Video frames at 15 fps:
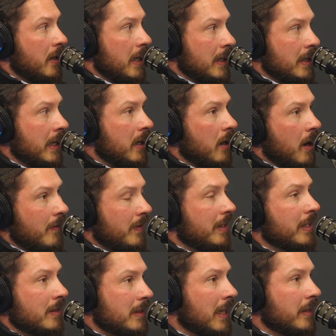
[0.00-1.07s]
and then
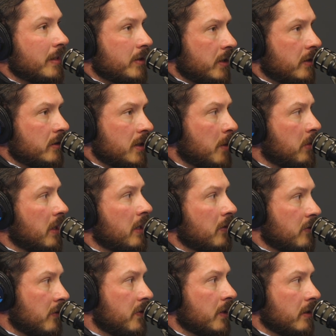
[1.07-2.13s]
everything is on the insurance company to
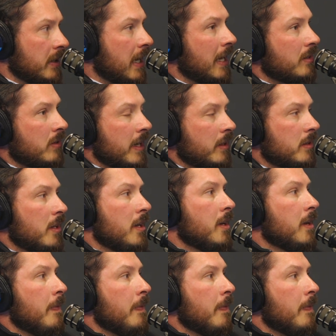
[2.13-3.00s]
fulfill the contract.